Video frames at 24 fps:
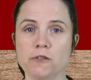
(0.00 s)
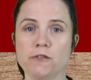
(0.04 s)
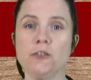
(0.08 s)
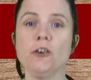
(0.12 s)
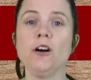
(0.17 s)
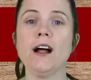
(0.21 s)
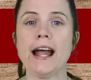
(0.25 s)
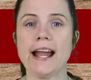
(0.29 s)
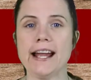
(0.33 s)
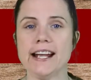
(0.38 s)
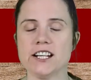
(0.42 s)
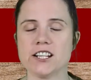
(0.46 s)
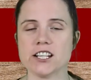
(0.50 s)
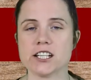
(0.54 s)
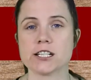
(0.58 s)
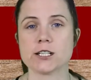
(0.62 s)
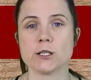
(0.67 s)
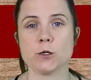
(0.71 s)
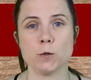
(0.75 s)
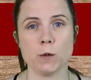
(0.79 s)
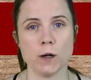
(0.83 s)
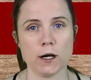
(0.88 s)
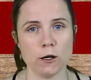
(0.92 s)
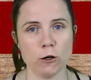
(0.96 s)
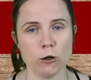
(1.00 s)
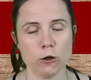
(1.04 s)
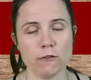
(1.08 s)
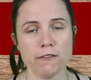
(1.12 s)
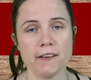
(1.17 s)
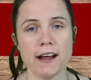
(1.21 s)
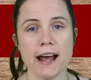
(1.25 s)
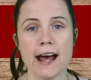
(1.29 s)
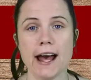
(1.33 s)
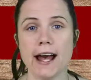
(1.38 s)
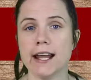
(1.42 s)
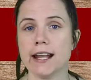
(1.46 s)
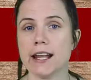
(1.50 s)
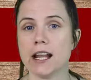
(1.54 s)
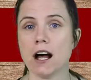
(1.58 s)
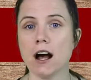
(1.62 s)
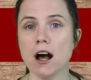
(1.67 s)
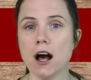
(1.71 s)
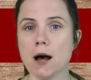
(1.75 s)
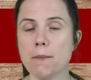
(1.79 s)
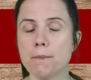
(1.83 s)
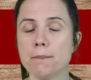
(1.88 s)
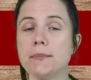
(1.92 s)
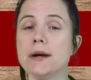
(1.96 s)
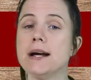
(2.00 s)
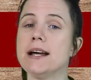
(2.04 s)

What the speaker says: for ages 12 and up,